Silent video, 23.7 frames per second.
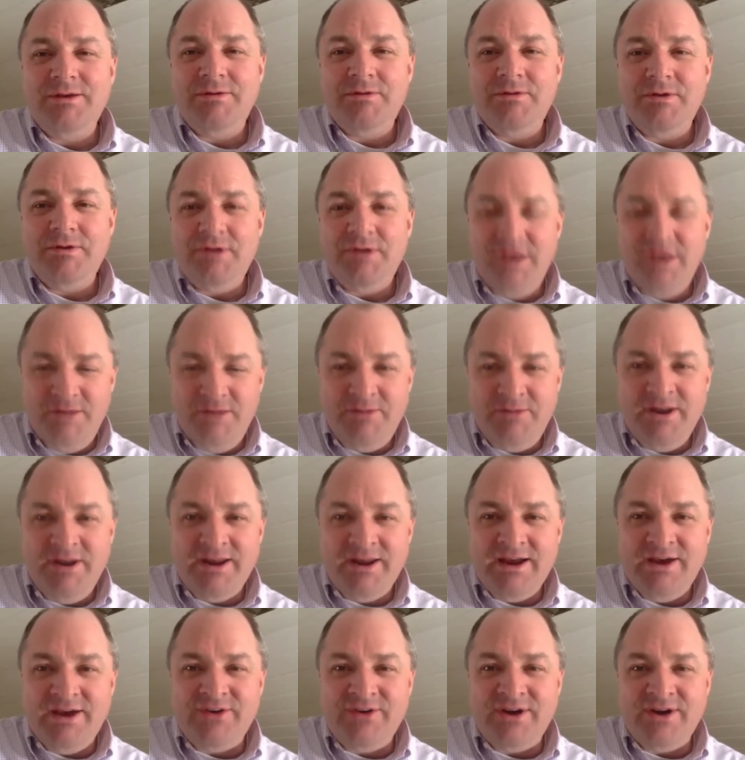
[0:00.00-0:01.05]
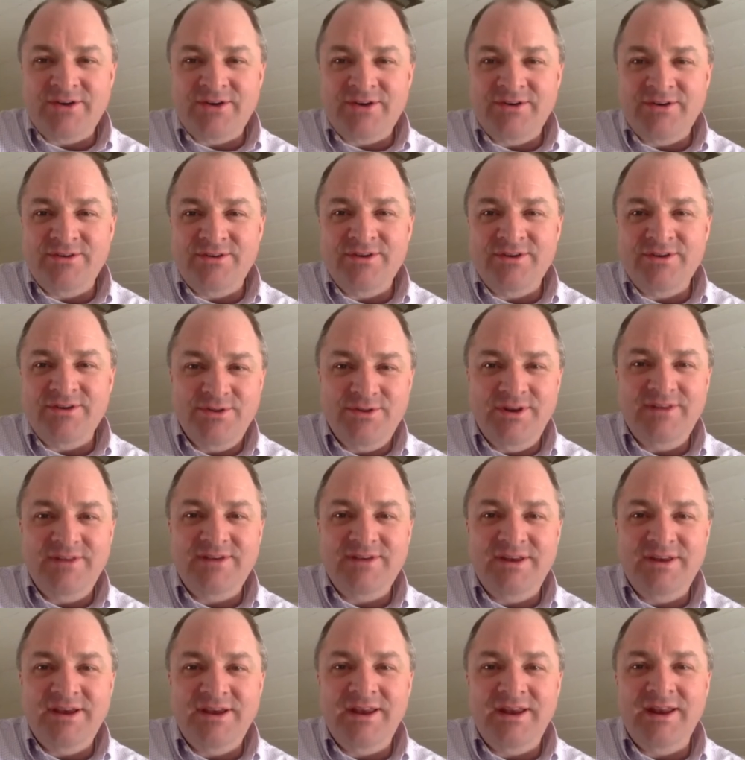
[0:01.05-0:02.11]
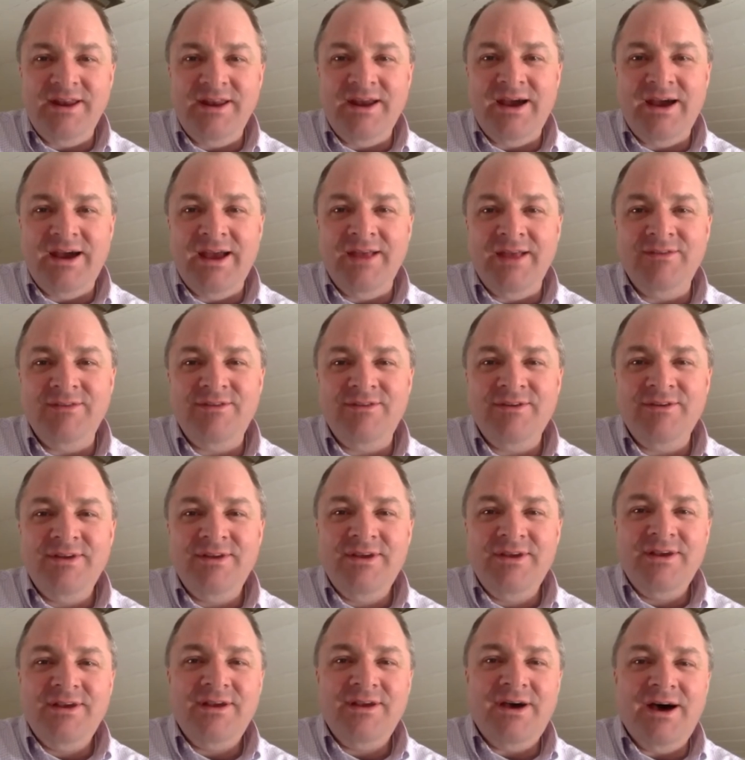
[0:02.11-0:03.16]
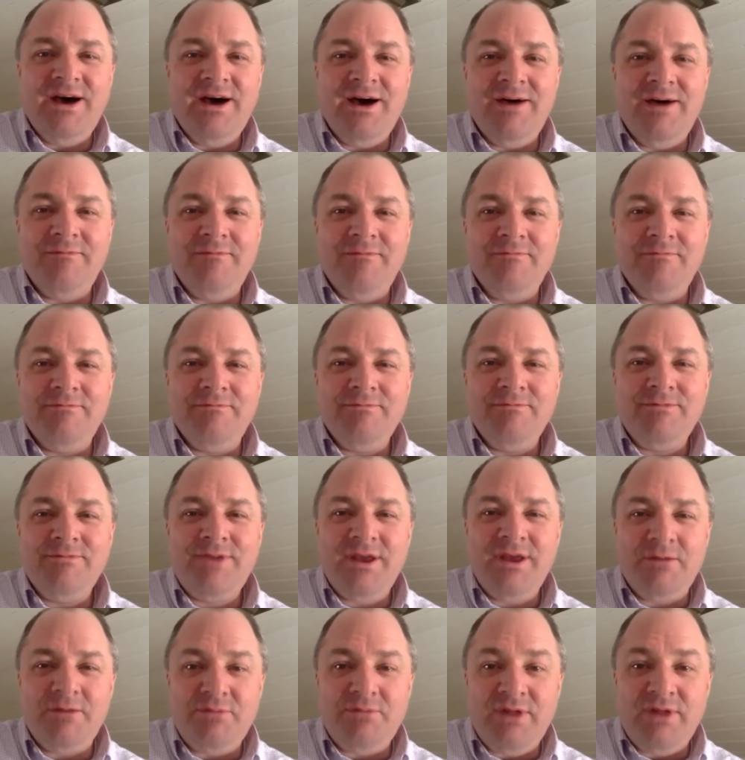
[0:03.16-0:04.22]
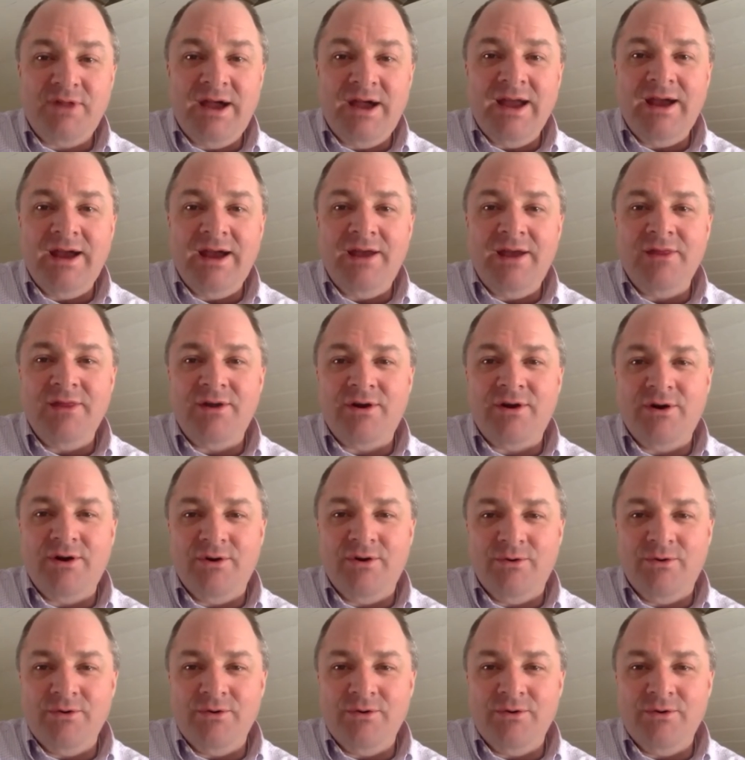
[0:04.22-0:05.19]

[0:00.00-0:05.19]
independent contractors, including 1099s, can apply on their own.